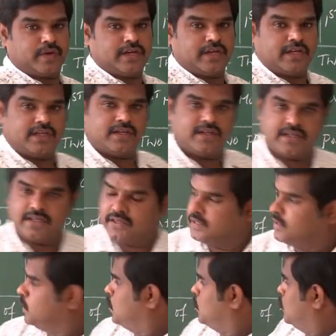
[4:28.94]
one,
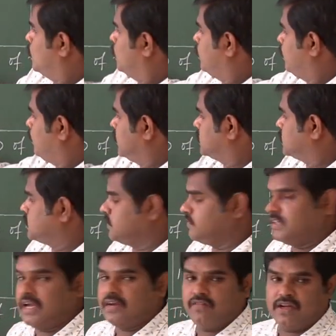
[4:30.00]
1st of
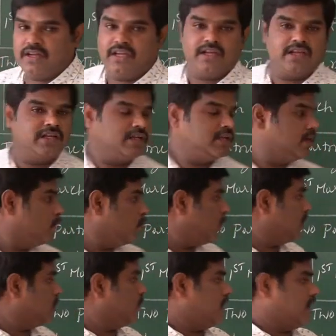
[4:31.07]
January,
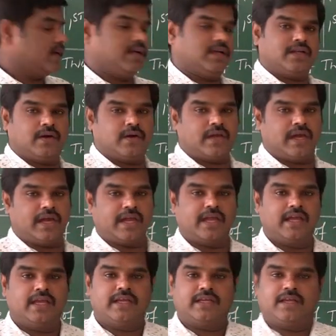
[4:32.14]
1/1. Okay,
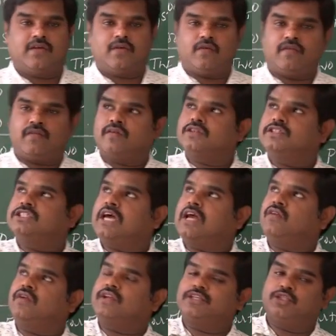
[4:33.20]

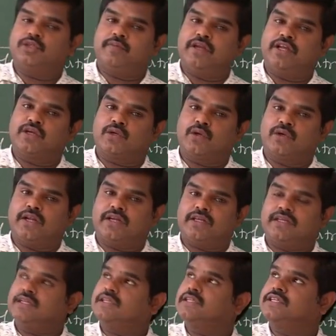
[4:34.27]
January should be included.
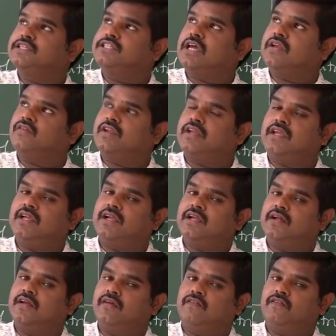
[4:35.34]
January,
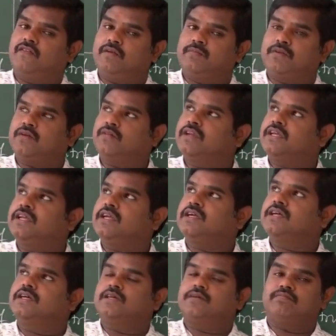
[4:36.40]
February,
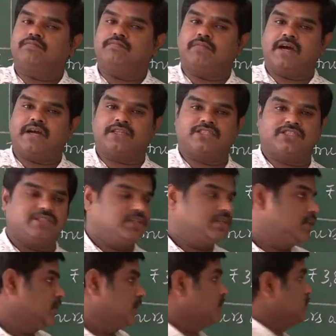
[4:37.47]
March.
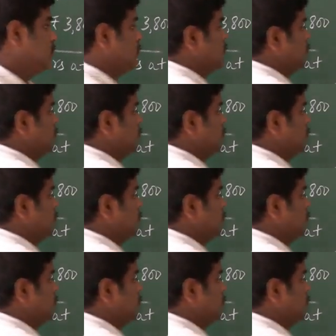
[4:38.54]
So